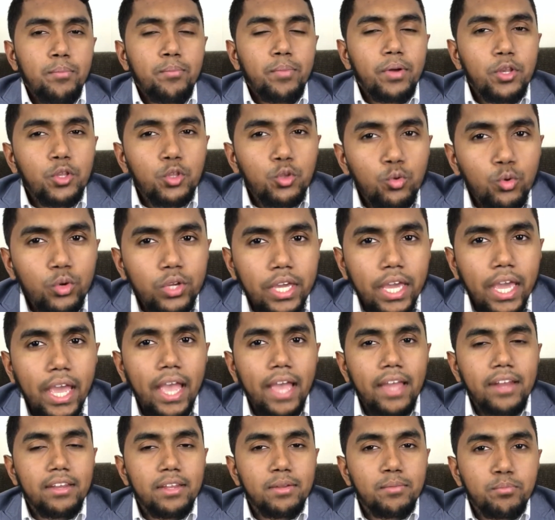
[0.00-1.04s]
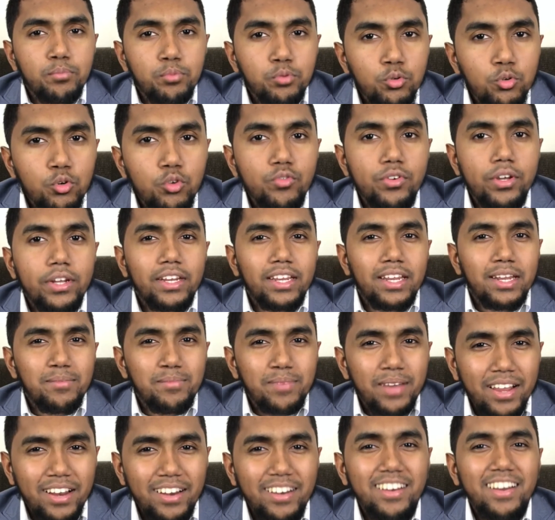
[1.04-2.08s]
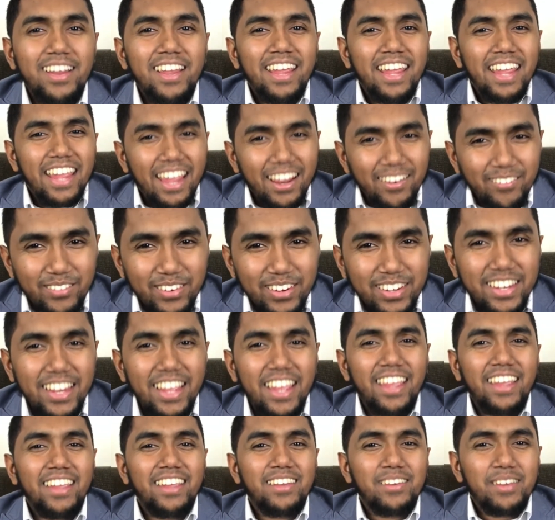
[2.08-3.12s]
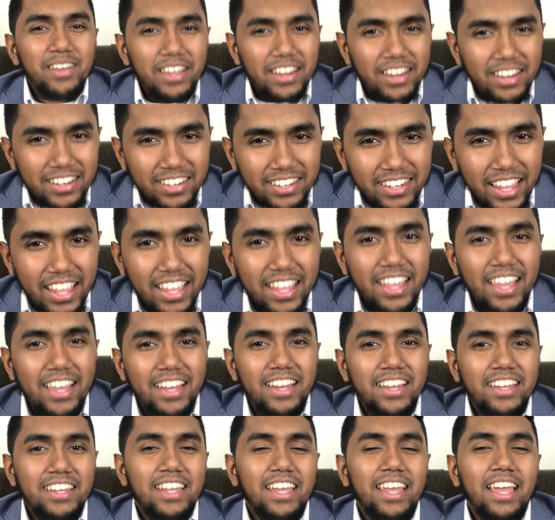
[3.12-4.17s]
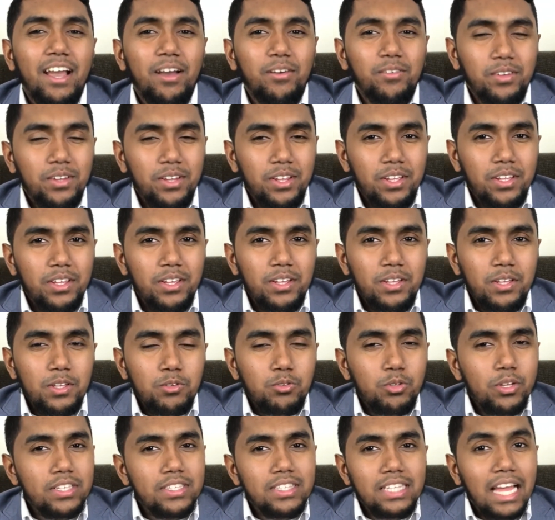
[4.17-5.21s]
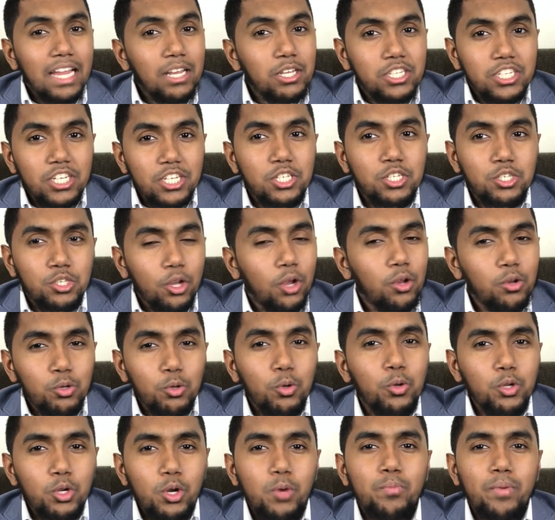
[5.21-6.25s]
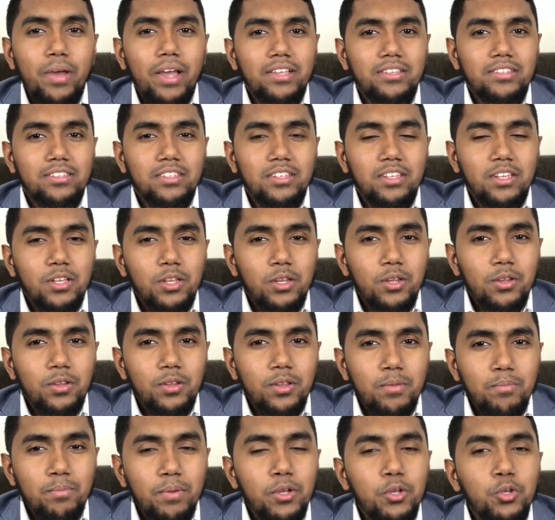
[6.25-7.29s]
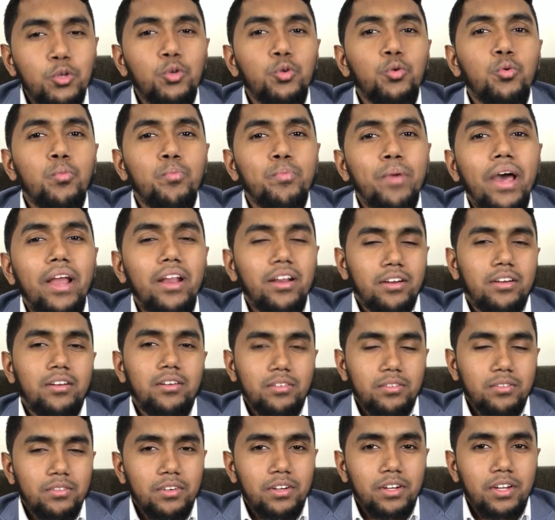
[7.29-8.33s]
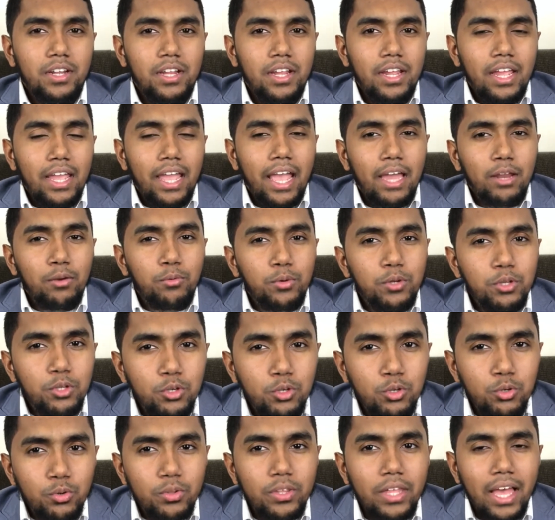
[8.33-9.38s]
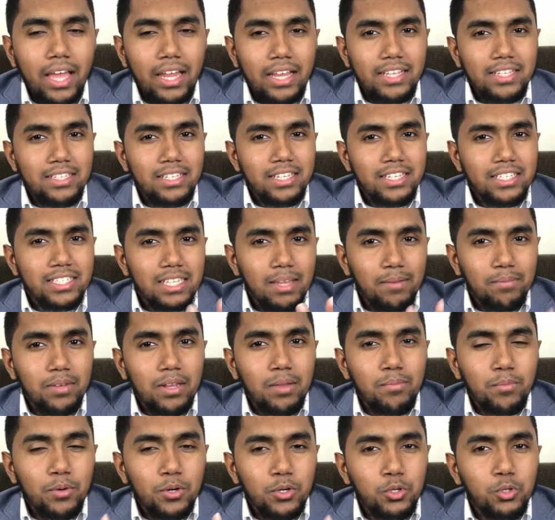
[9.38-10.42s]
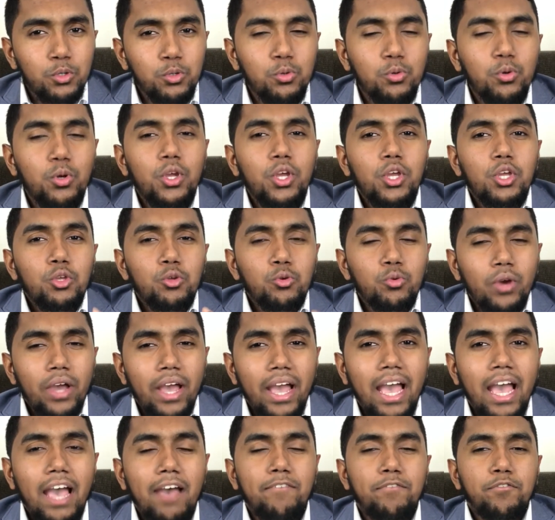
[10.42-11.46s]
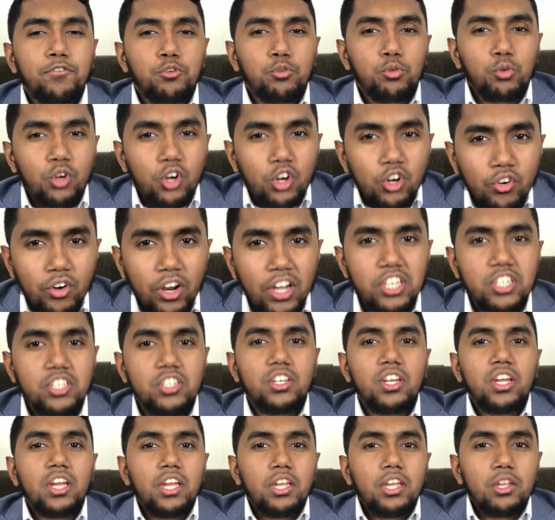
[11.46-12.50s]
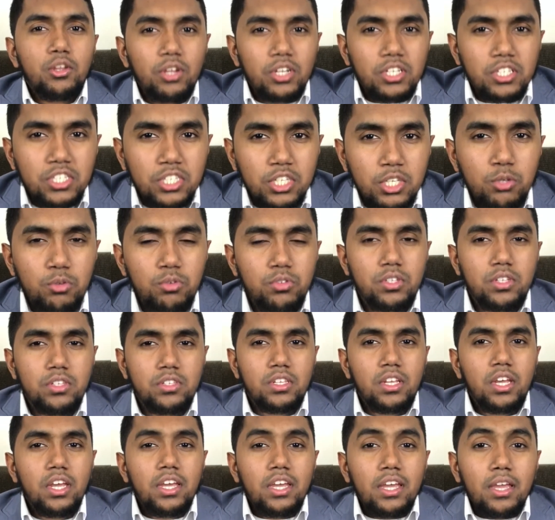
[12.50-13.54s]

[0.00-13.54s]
But you can improve and get better every day, day in and day out. So it's not just don't do your best, but do better. And when you do that, is in step number 2, you have to crush your excuses.